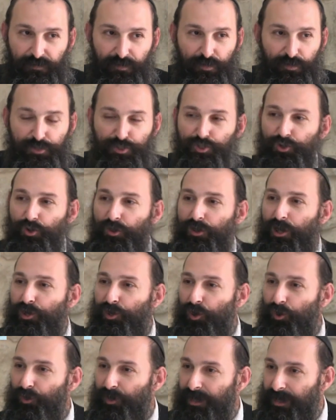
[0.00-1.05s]
They're
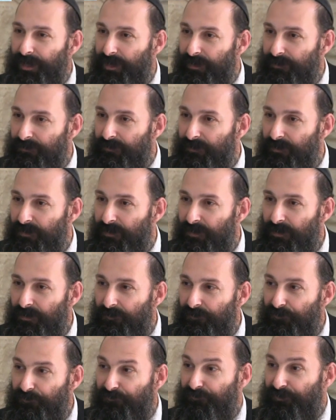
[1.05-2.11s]
sugarcoating it,
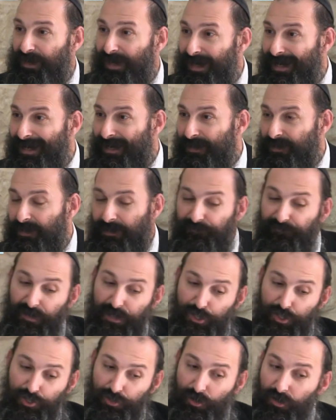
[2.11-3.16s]
feeling that if
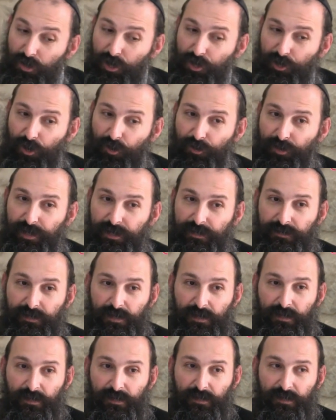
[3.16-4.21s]
I sugarcoat
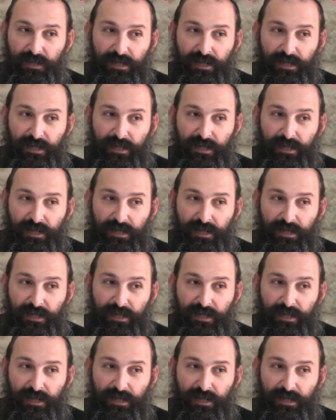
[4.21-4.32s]
it,